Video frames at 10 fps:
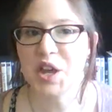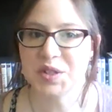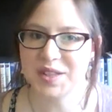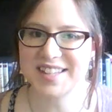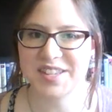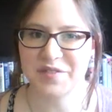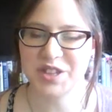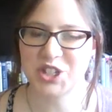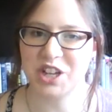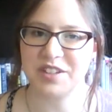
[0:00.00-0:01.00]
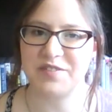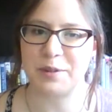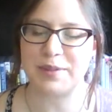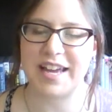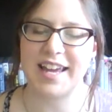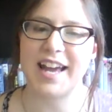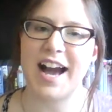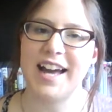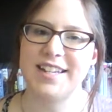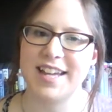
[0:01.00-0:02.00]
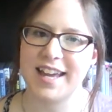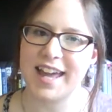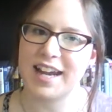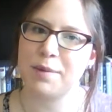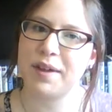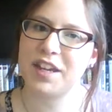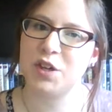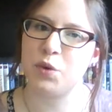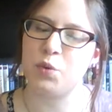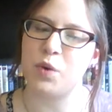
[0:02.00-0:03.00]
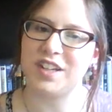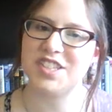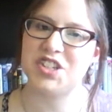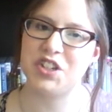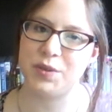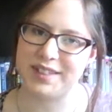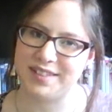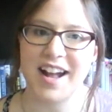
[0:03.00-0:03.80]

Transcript: So that's it for the chocolate film tag. I tag anybody who wants to do it.